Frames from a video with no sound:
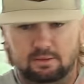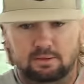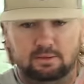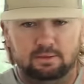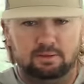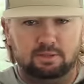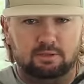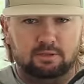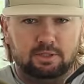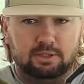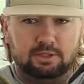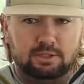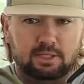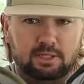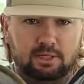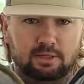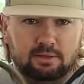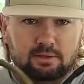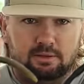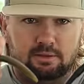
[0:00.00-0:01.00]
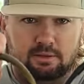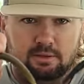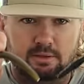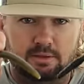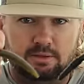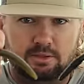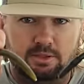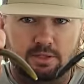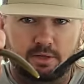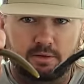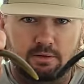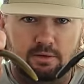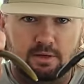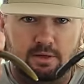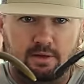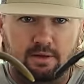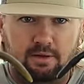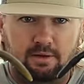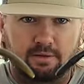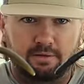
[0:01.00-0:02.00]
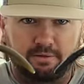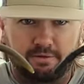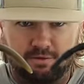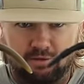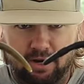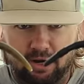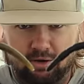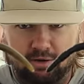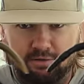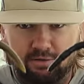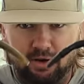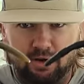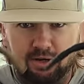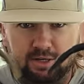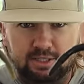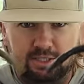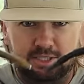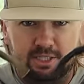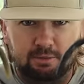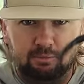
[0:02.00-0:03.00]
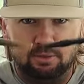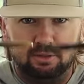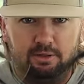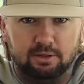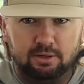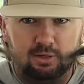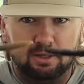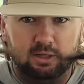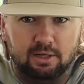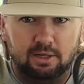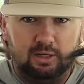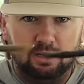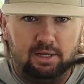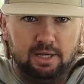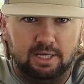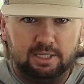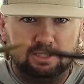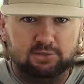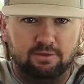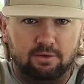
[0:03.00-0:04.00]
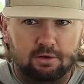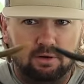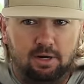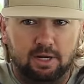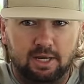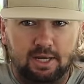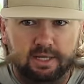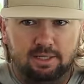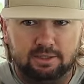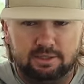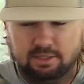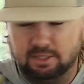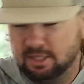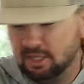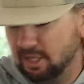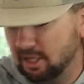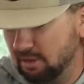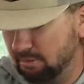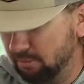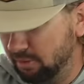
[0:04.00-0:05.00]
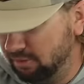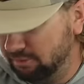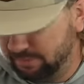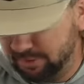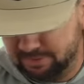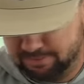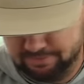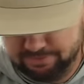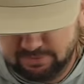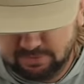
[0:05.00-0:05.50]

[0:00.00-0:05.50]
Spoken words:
Here's a Crush City. So, very, very similar as far as movement.